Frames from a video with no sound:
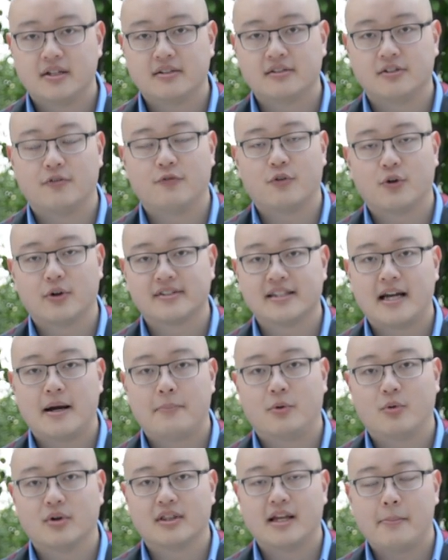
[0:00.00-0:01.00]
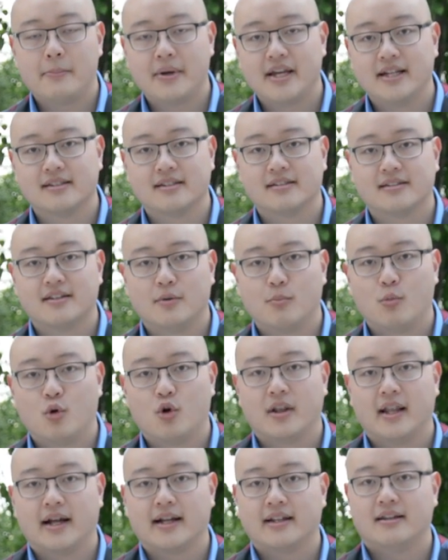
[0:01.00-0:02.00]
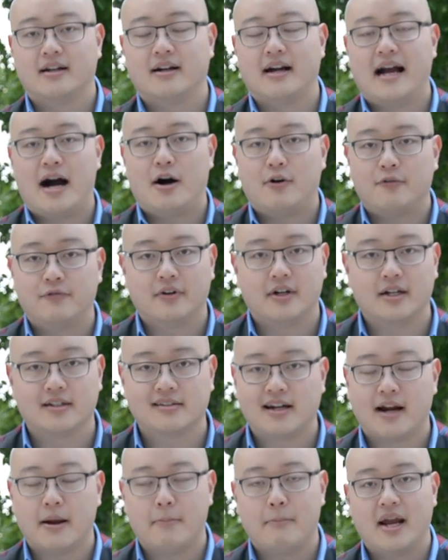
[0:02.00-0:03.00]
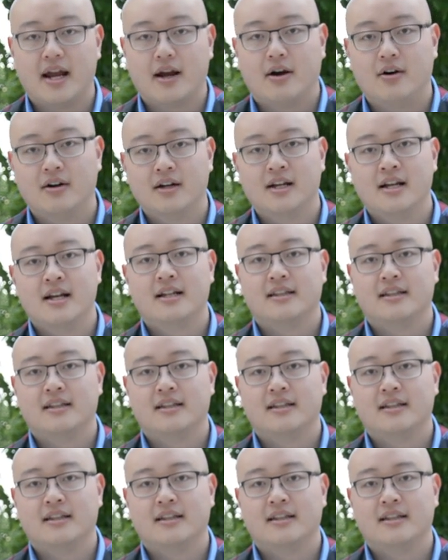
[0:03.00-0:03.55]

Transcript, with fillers: So for example, what that means is they're more like the alpha type male.